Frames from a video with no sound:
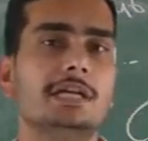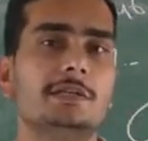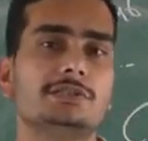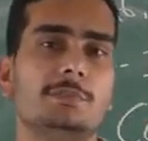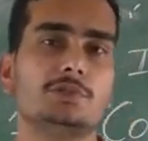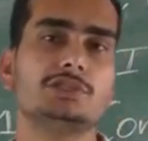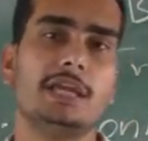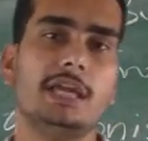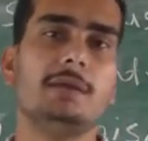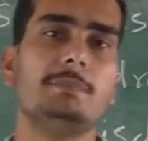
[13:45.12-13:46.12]
it suppose
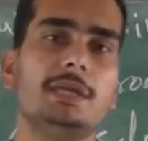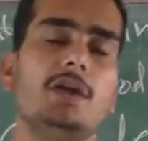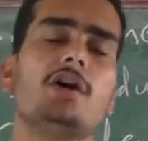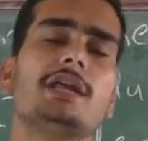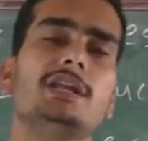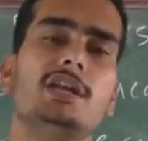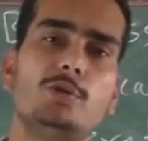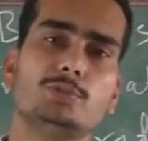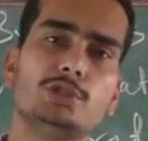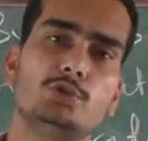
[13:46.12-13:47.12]
A, B or any
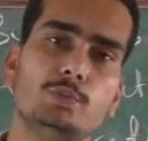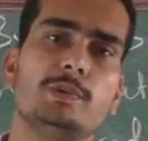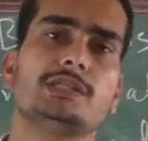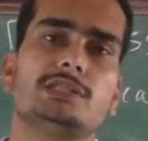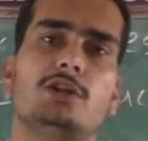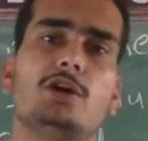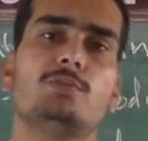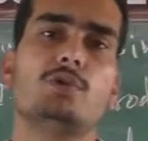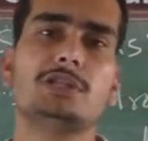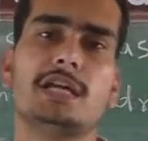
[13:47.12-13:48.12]
of the 2 person or
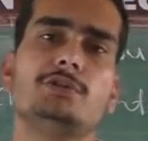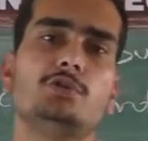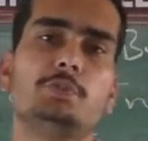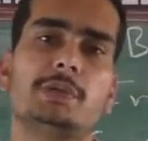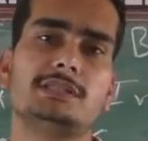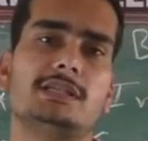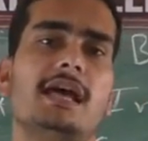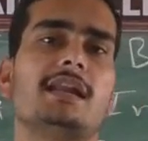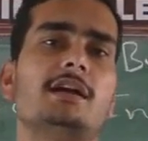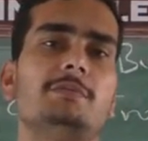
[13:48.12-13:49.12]
more than 2
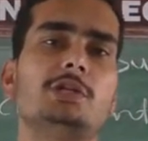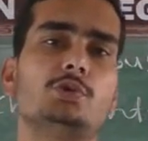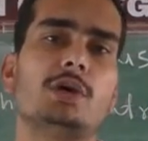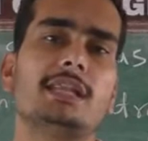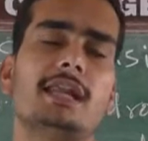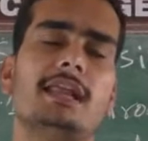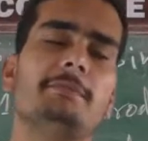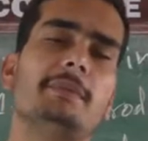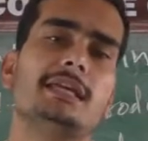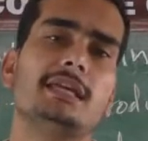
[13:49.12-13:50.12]
person are coming together
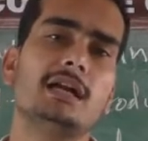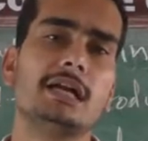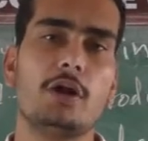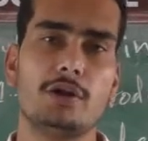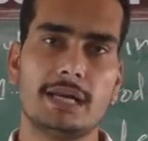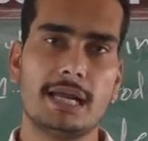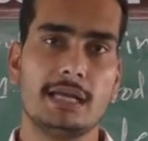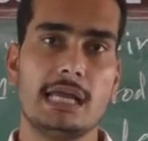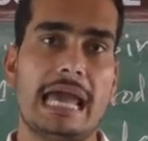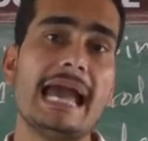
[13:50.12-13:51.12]
and making a
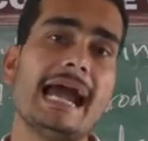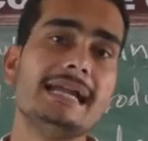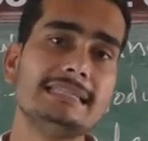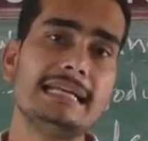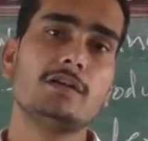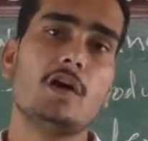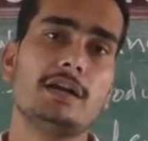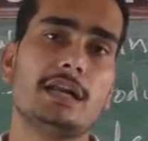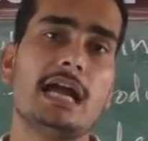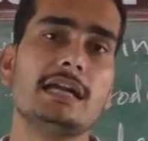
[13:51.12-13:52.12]
contract. At that
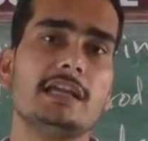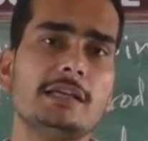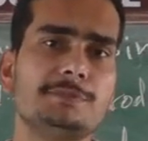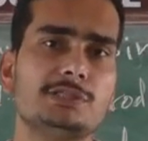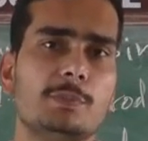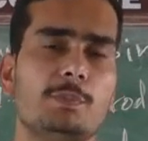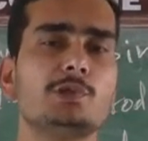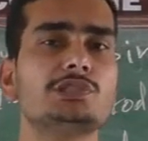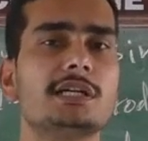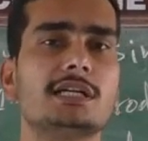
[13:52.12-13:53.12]
contract, if
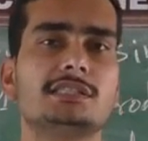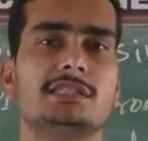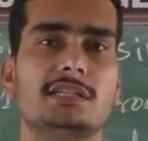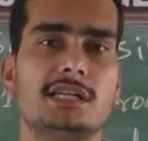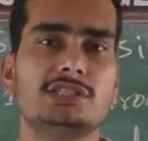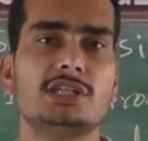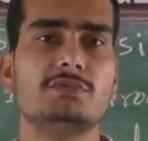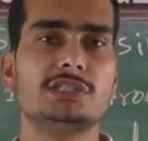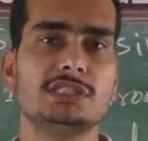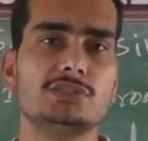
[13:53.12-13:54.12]
suppose the
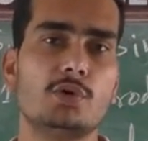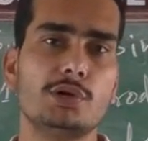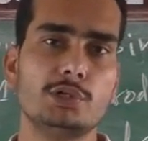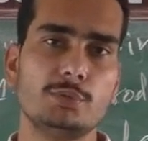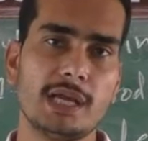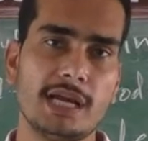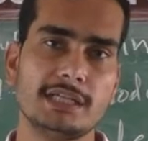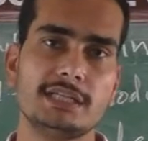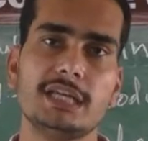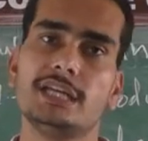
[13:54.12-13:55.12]
consideration which is going to be
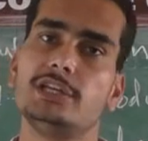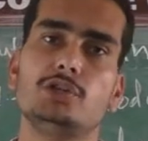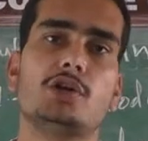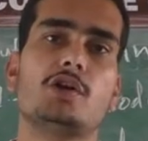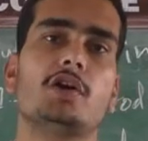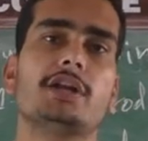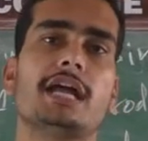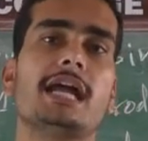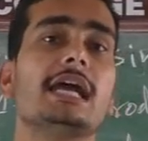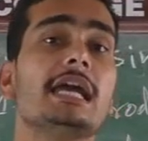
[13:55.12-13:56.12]
undertaken in your
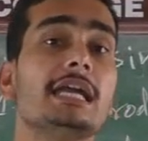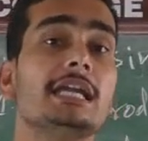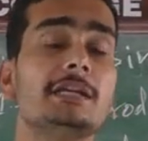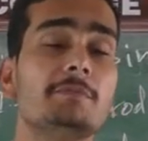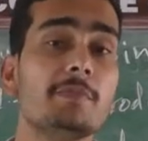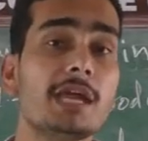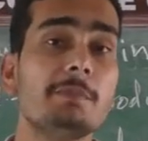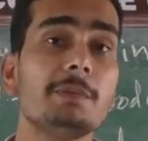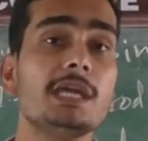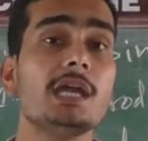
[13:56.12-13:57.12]
contract, it
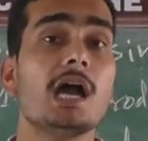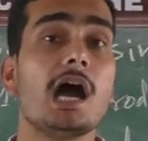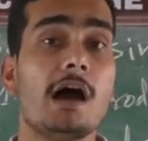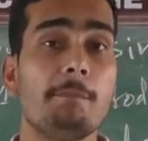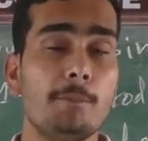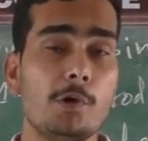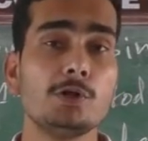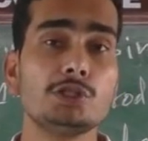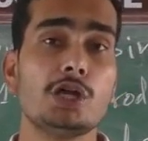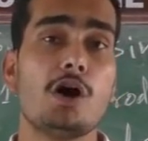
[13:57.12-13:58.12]
may be
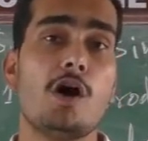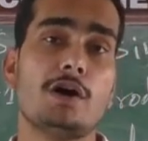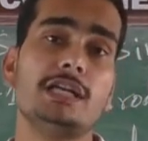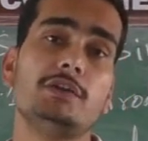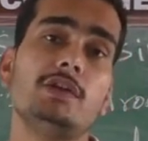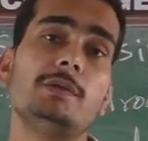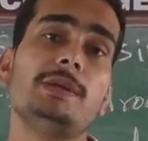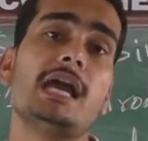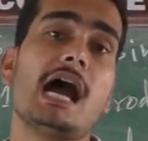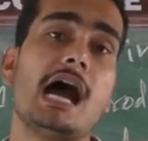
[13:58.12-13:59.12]
opposed or it will
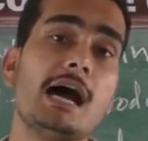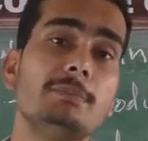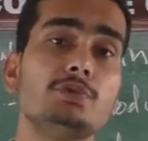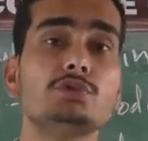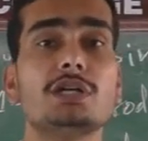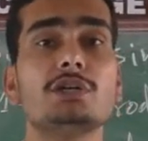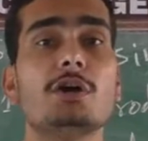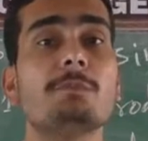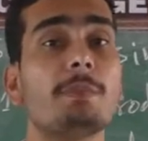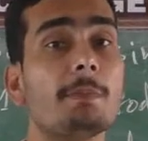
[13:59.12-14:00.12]
be harm to
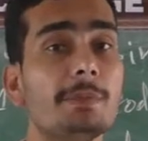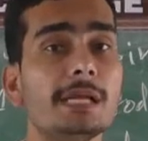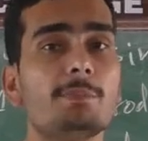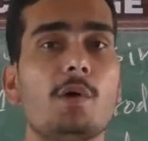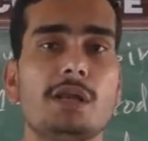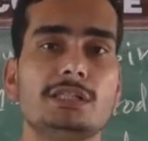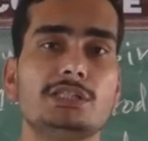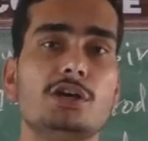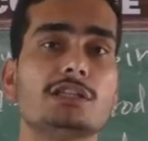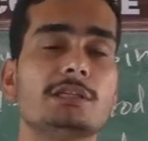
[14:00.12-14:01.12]
your public
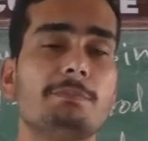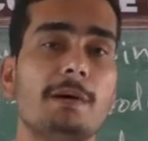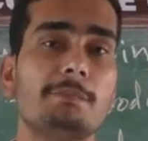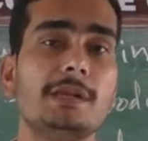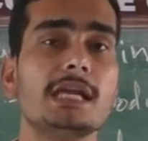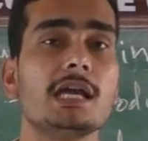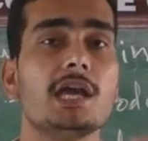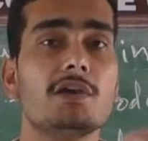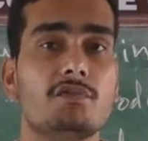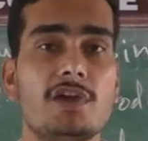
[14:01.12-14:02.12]
policy or the
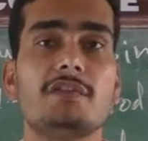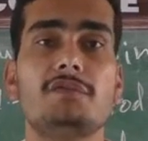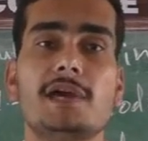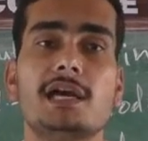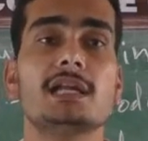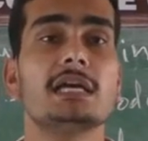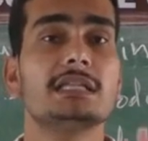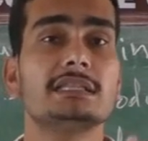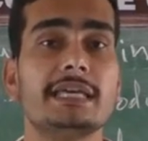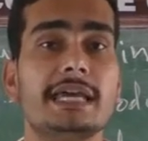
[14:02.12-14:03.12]
public
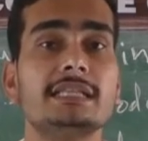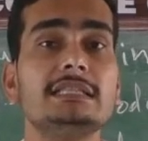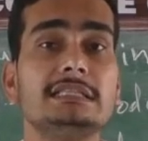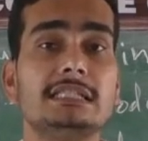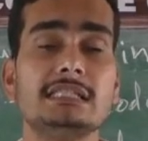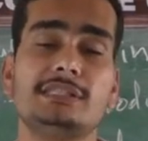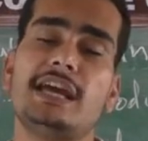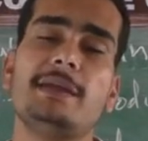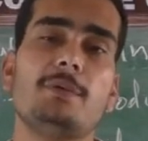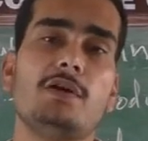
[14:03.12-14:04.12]
welfare, then this
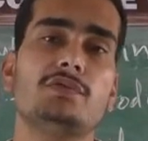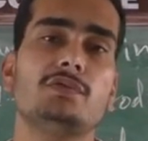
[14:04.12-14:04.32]
type of